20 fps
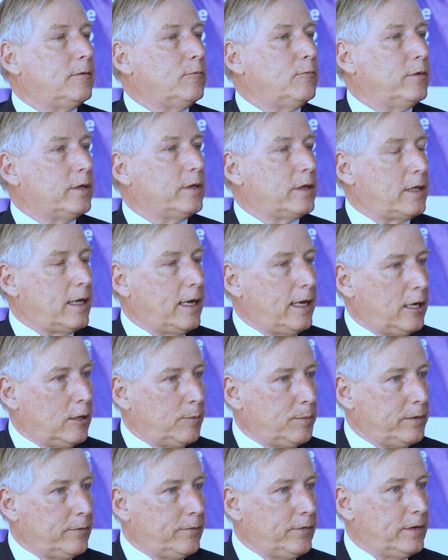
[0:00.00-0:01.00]
with the
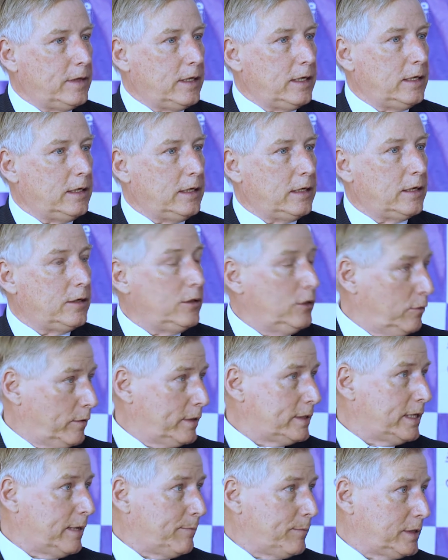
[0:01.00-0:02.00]
help of the
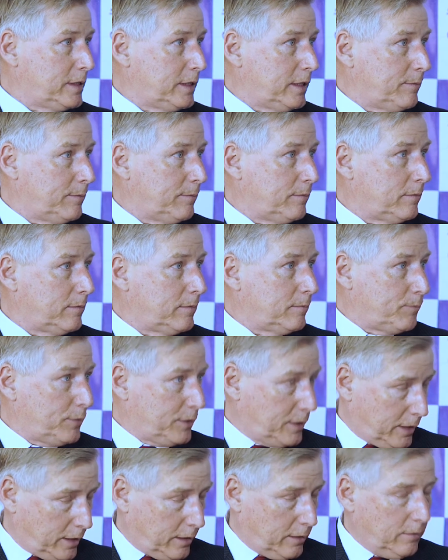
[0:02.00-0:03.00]
U.S. Embassy in
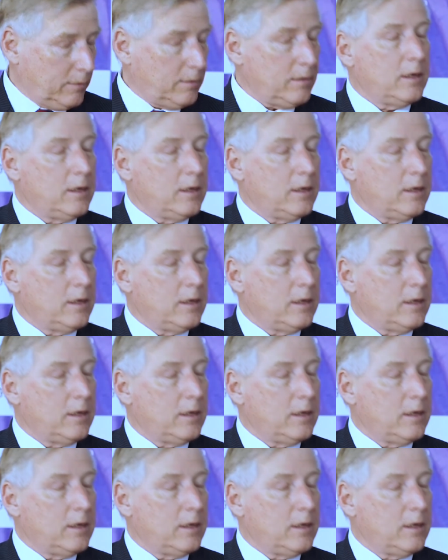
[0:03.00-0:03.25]
particular.